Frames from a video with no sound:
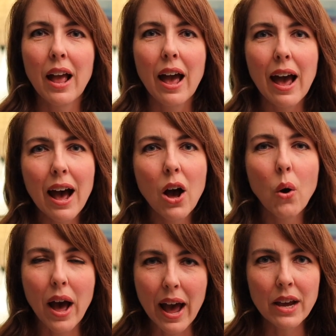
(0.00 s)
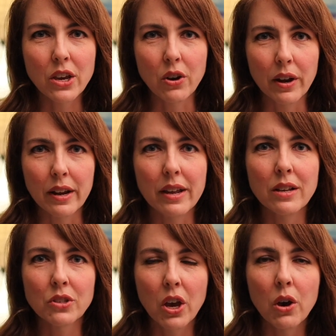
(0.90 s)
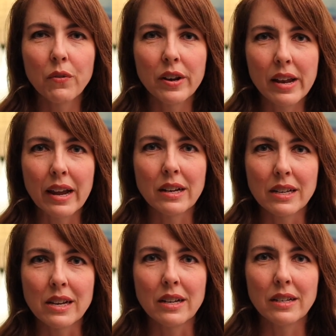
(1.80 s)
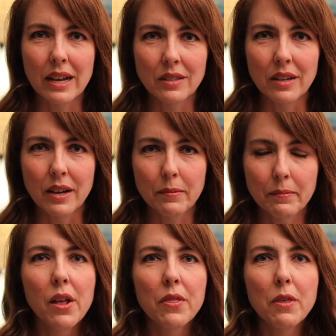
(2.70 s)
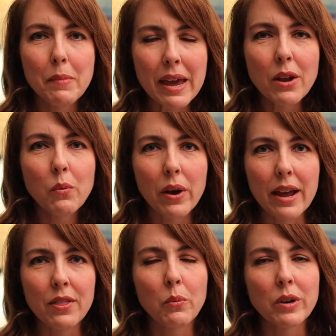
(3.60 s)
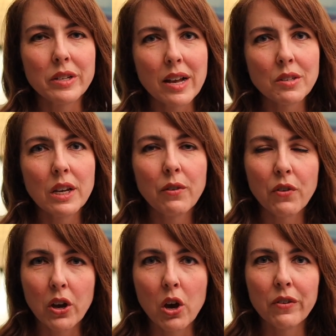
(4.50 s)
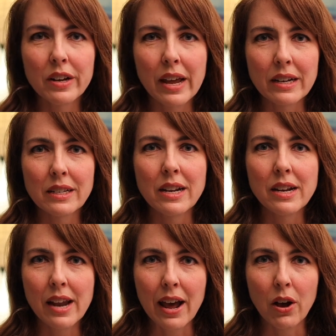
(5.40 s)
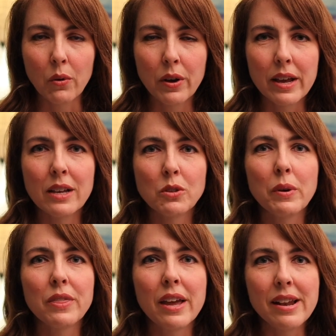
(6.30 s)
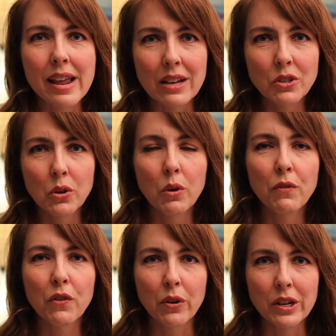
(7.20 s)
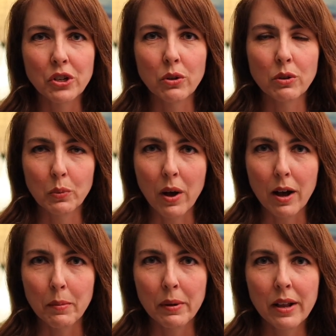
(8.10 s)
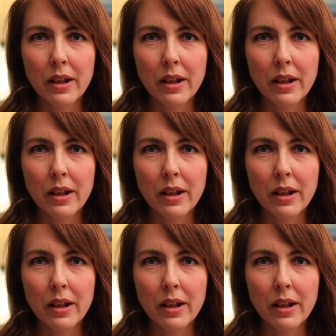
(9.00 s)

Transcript: How accurate is COVID 19 testing? The main way that we're testing for COVID 19 now is with a nasopharyngeal swab.